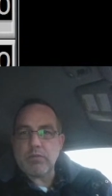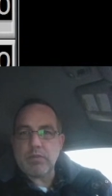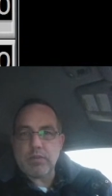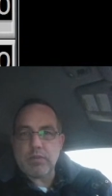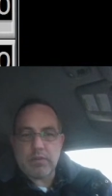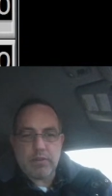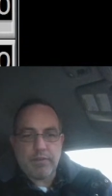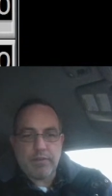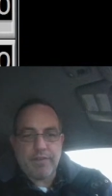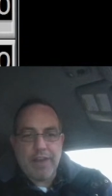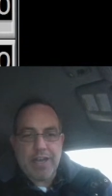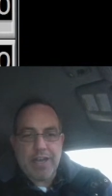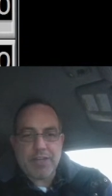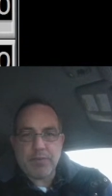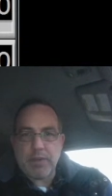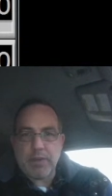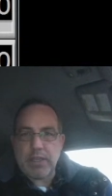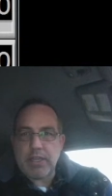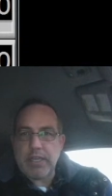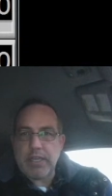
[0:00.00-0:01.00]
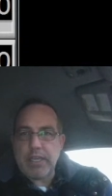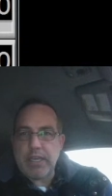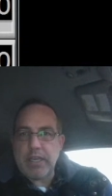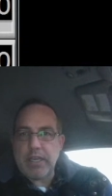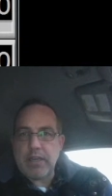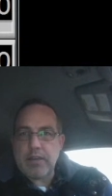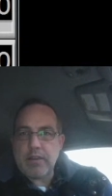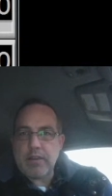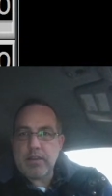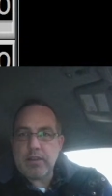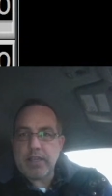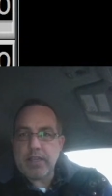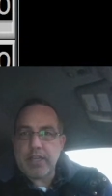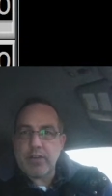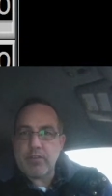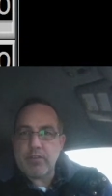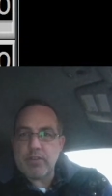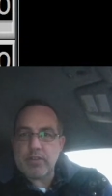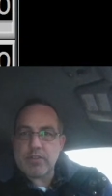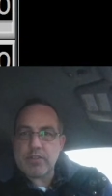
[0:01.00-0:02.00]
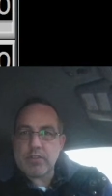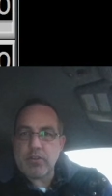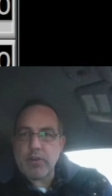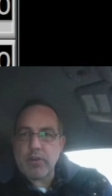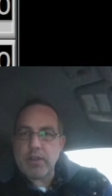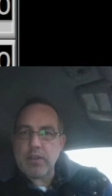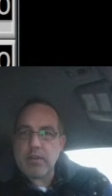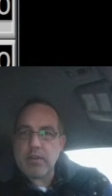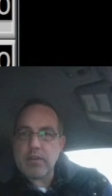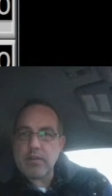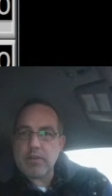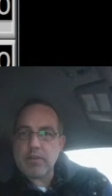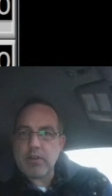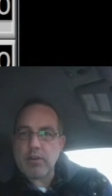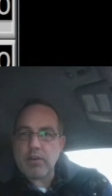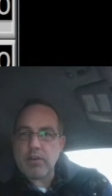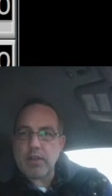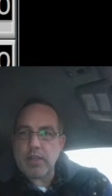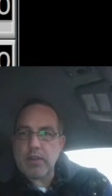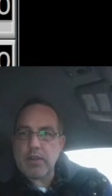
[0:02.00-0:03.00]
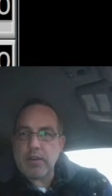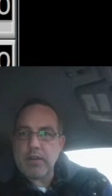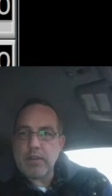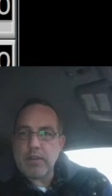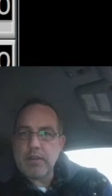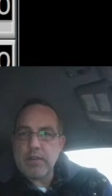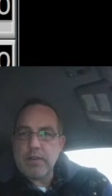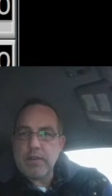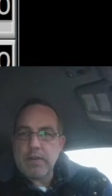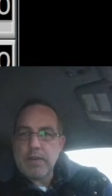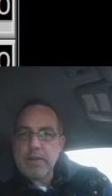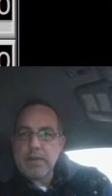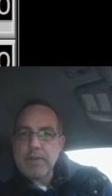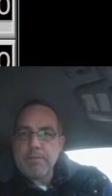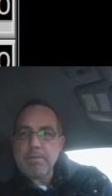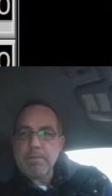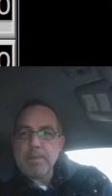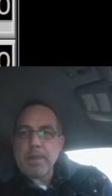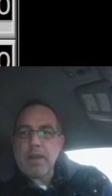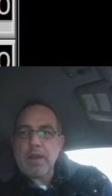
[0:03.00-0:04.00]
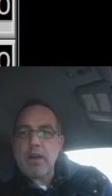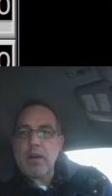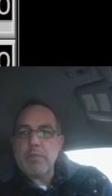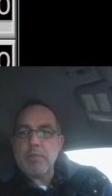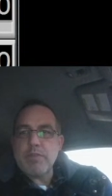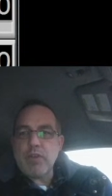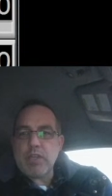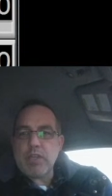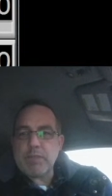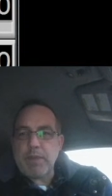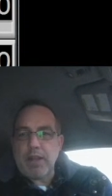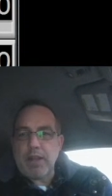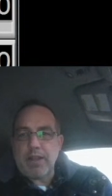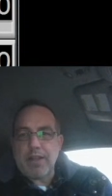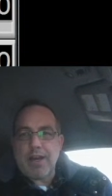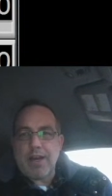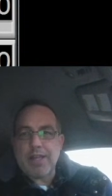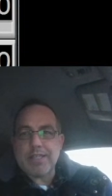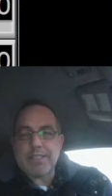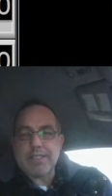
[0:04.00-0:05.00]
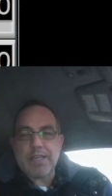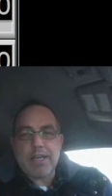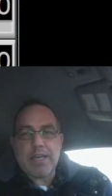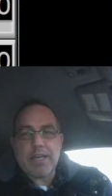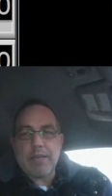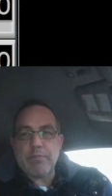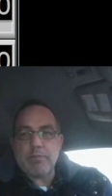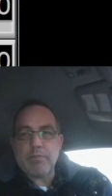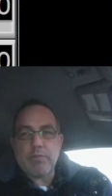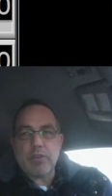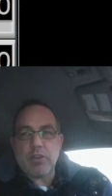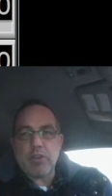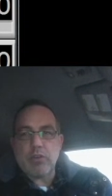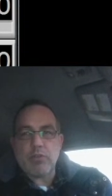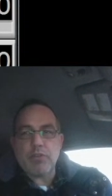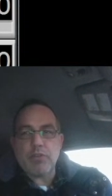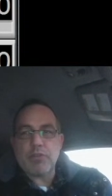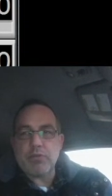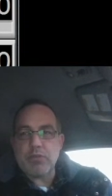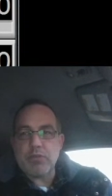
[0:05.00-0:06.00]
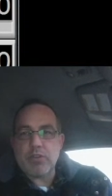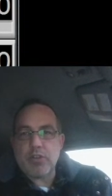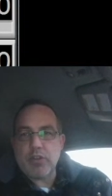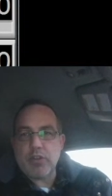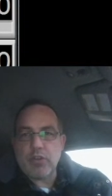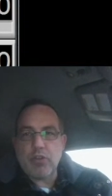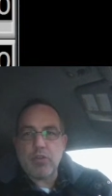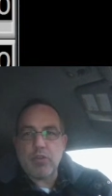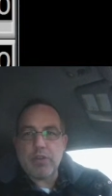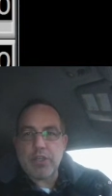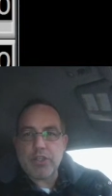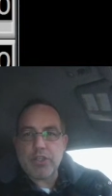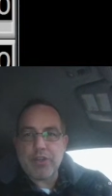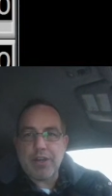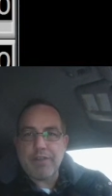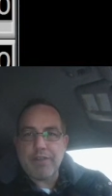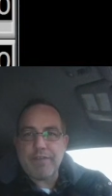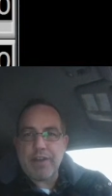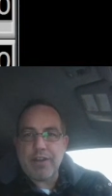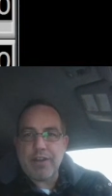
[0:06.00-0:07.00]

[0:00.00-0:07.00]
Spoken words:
the factory leaner than stoic target. You can spend a lot of time going through the tune and trying to find